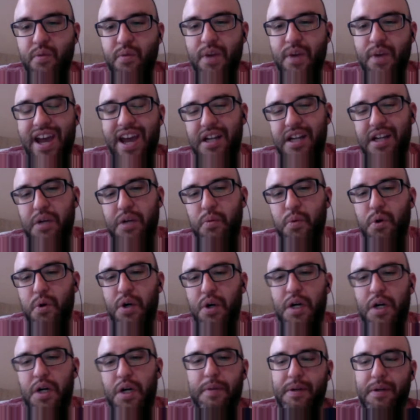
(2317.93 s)
We had like a
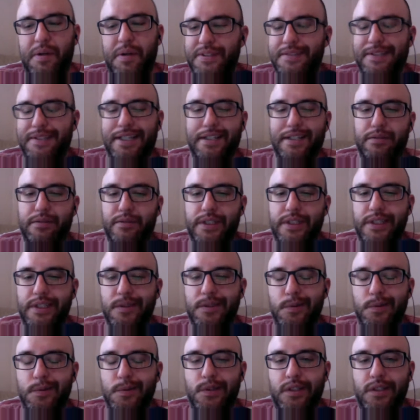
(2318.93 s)
war, but it wasn't like a
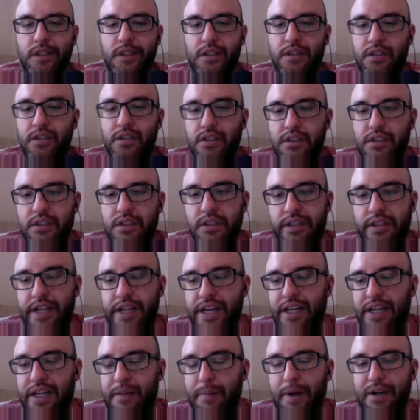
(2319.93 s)
real war. So like,